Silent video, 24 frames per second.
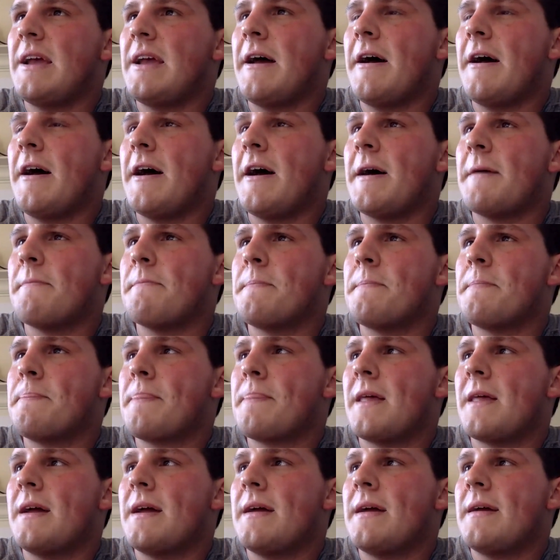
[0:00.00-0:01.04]
And
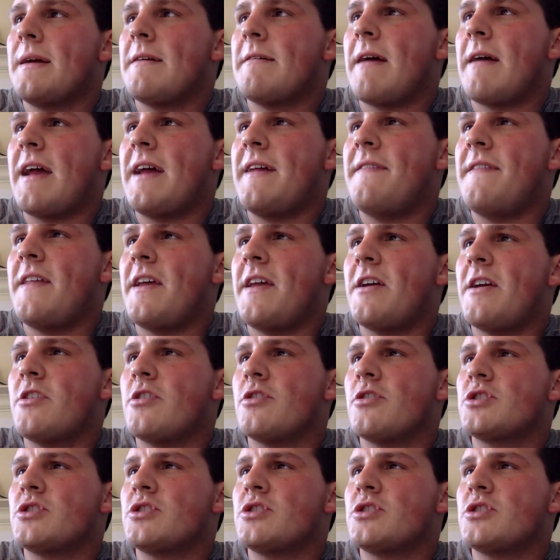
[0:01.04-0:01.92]
their